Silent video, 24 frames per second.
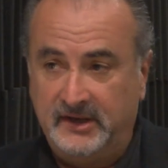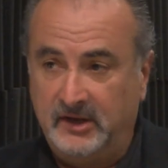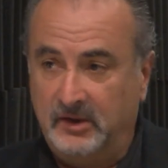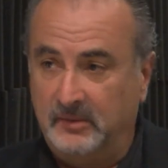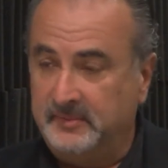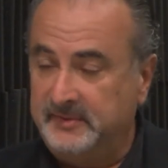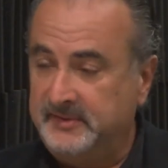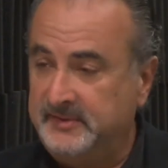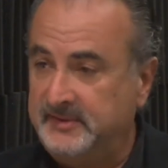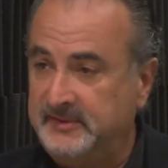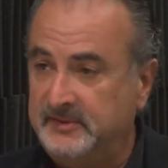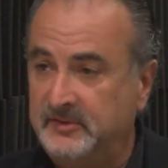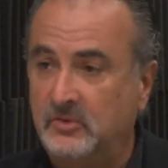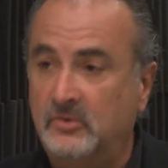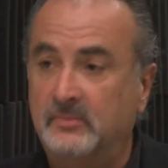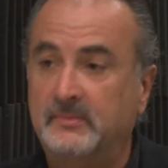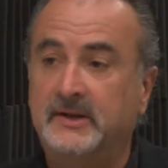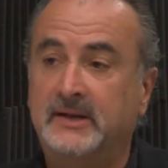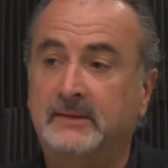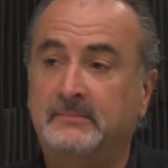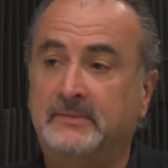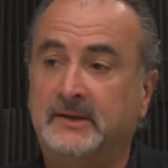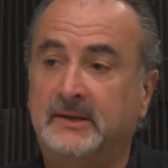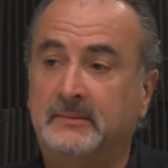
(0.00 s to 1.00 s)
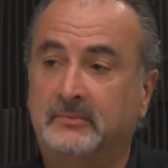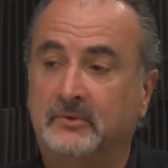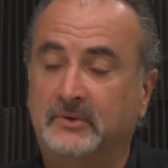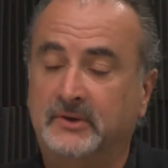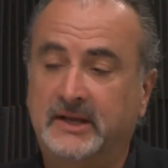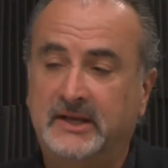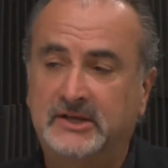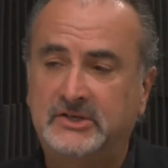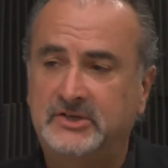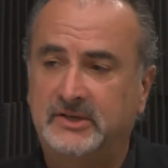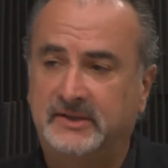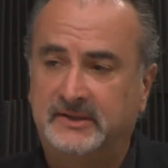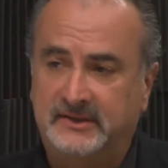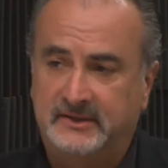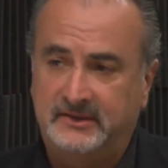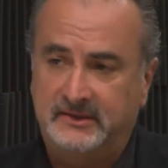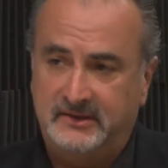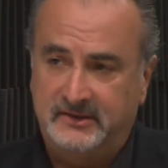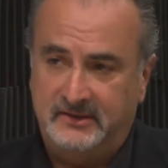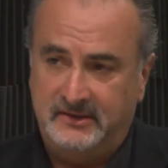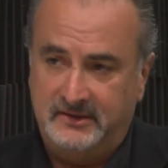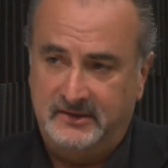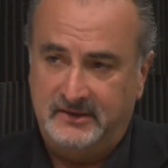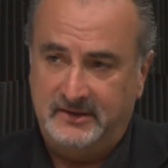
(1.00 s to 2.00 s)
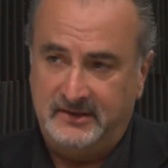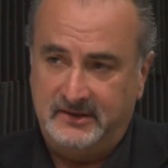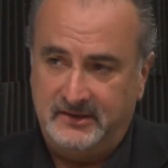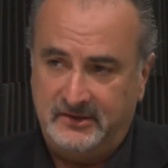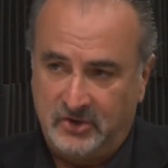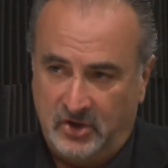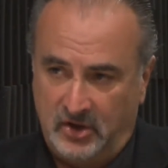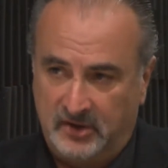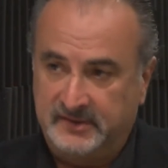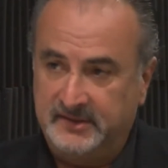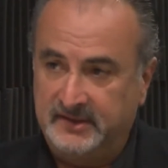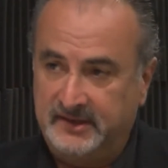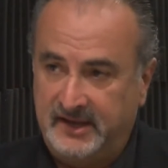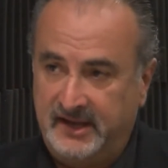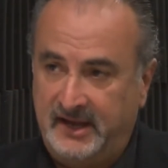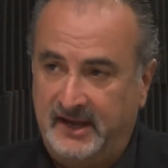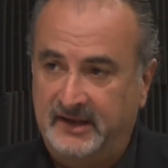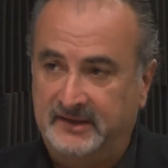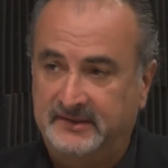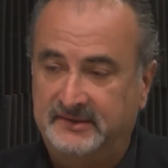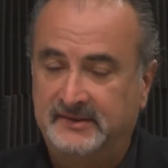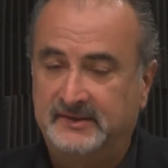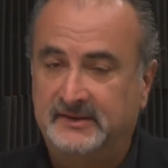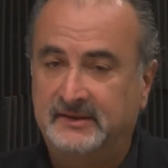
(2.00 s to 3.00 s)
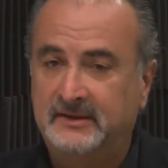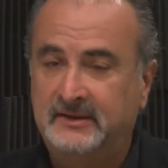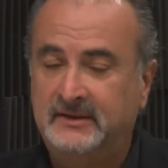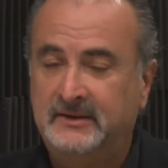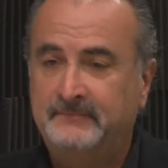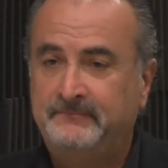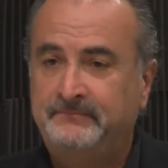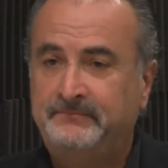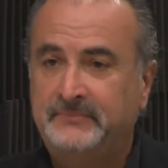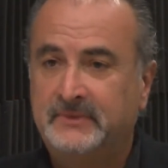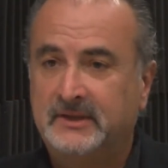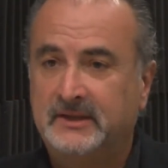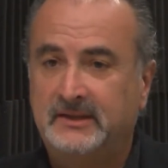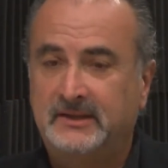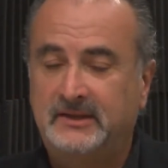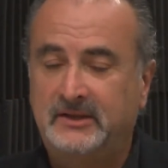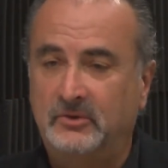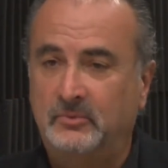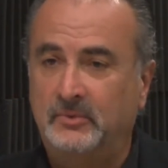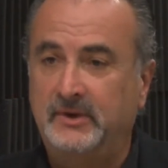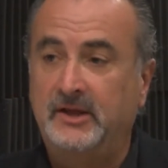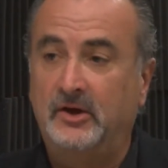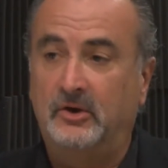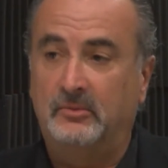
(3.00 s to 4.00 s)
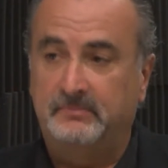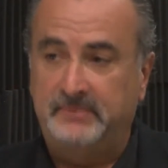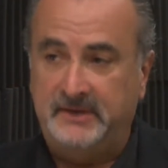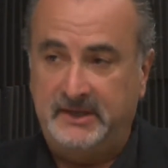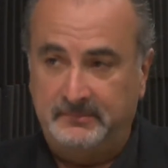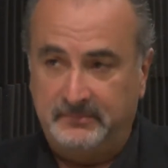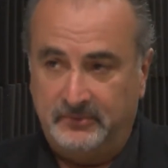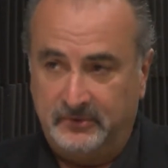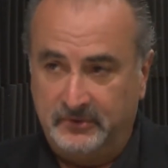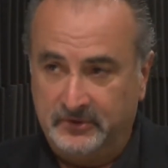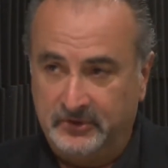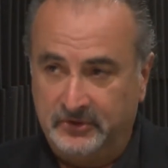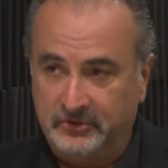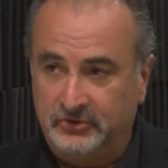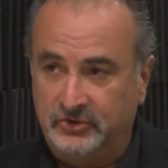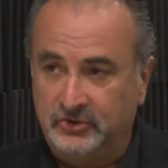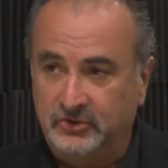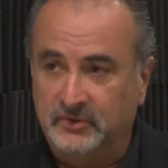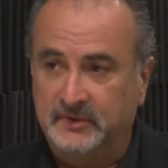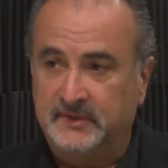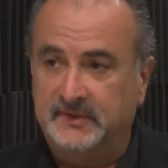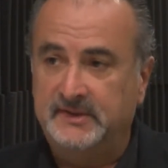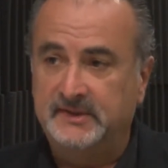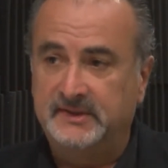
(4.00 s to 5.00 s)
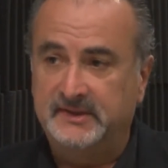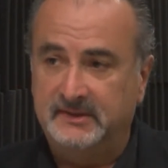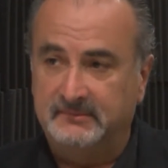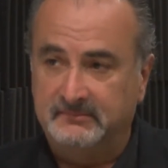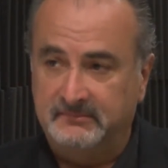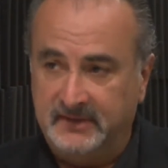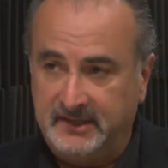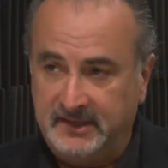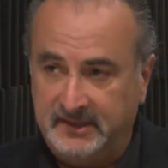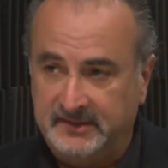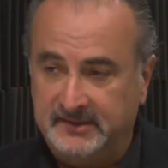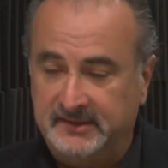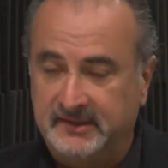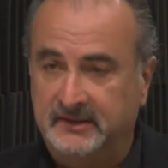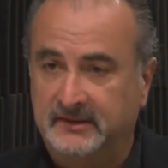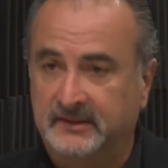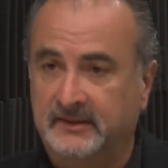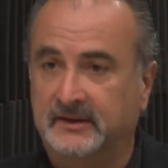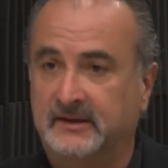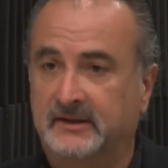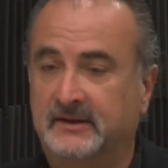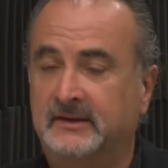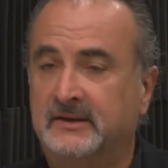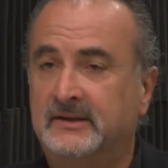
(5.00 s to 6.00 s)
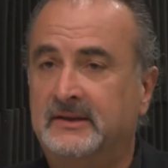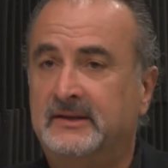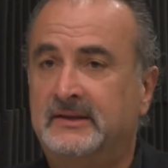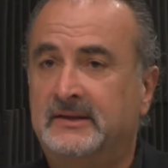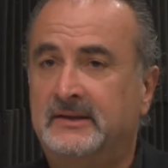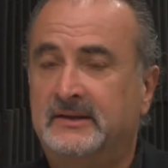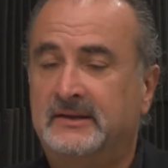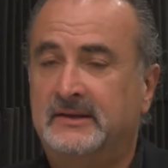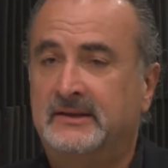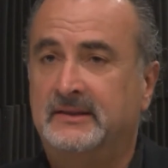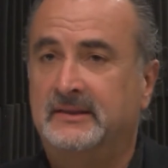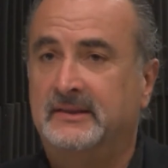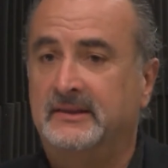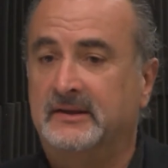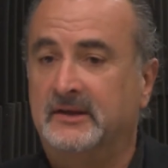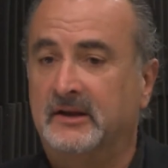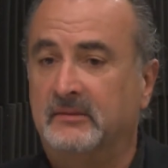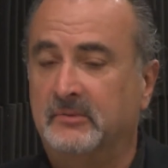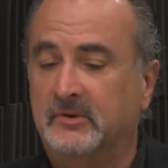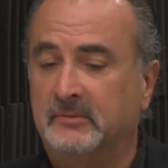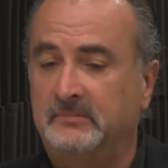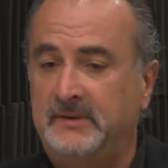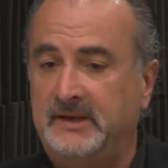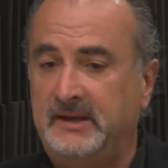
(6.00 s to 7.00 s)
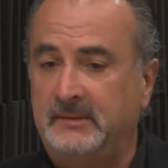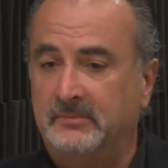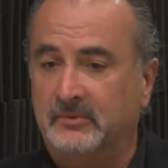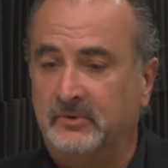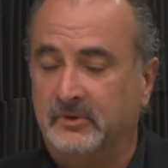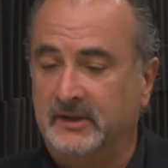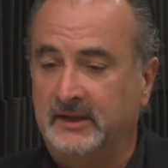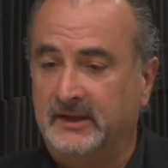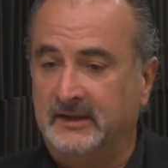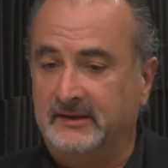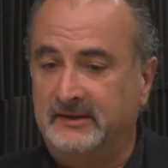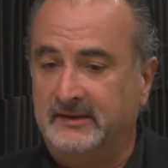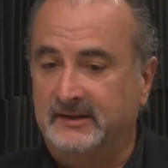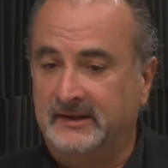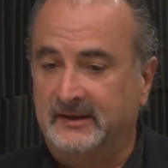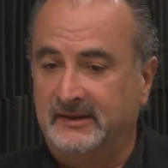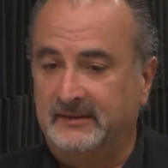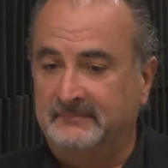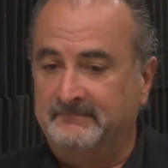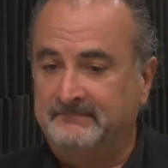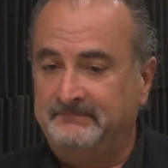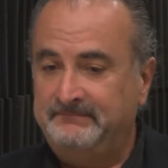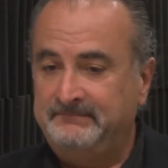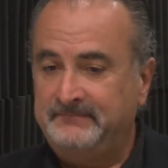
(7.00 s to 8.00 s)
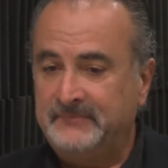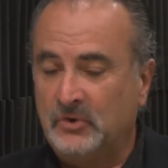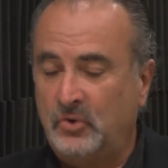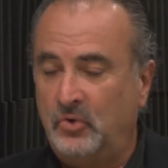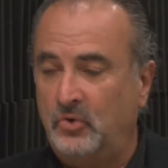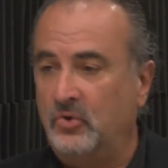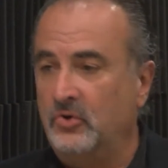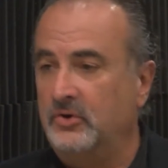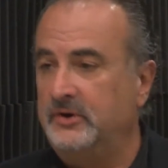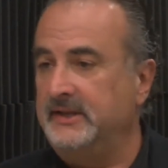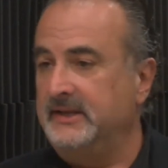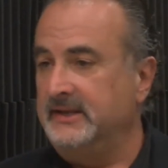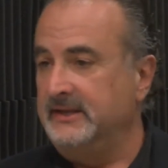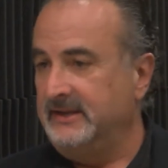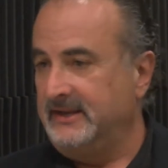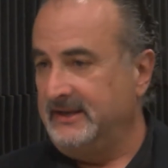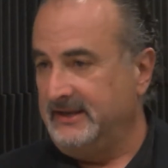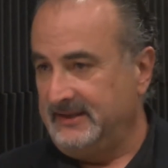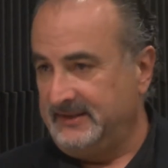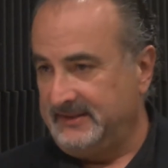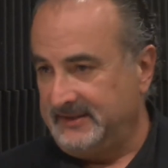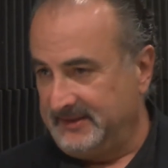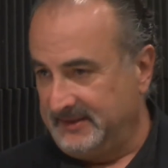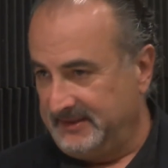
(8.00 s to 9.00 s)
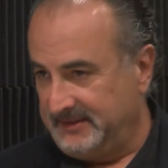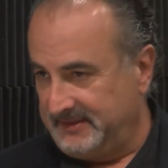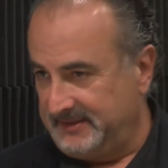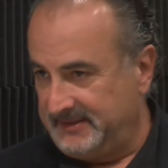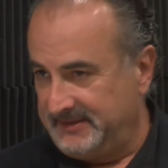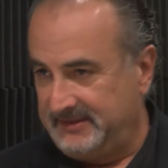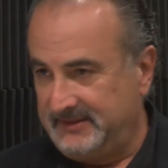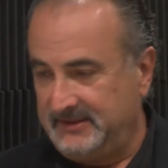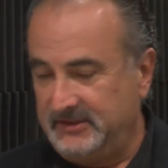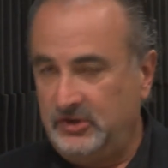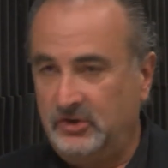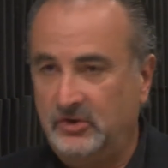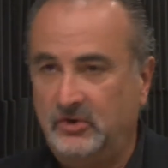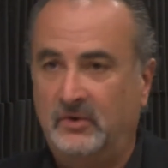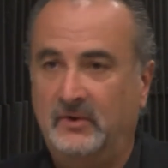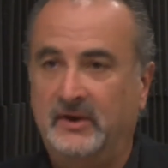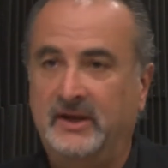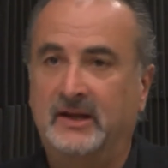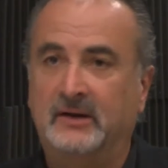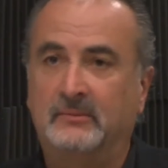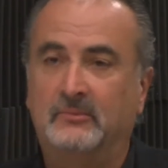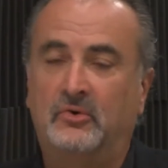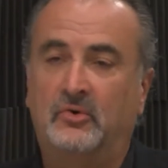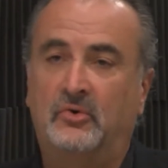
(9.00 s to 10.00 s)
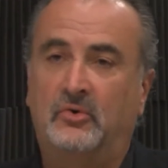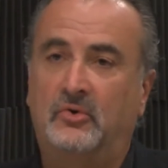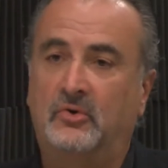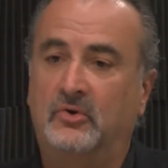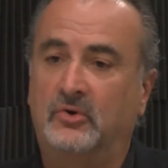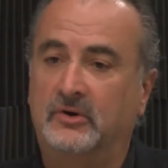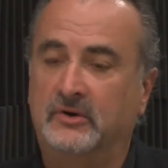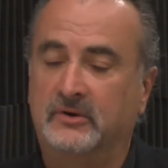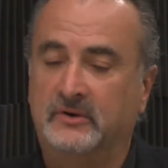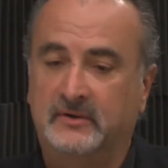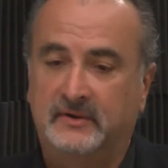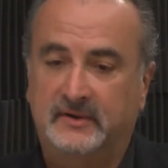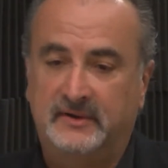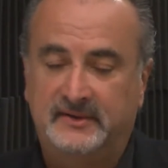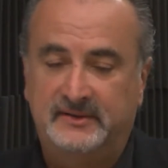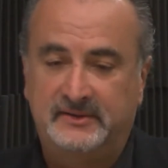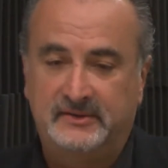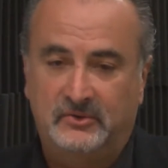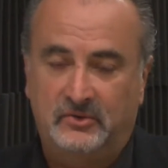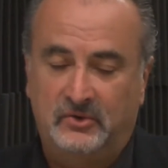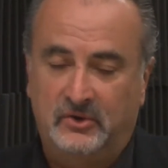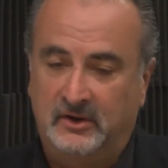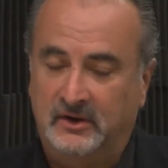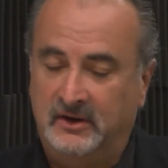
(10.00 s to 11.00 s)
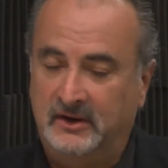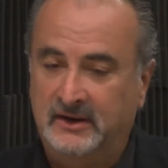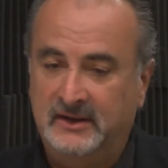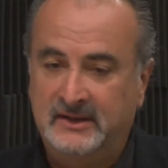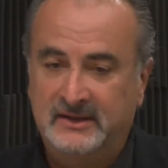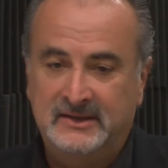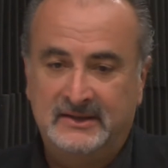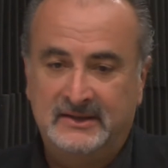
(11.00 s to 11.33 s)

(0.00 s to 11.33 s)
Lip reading: help so many people, not just dogs and cats. You know, we help people there too. It's just amazing the number of people that hoarding cases, you know, animal hoarders, or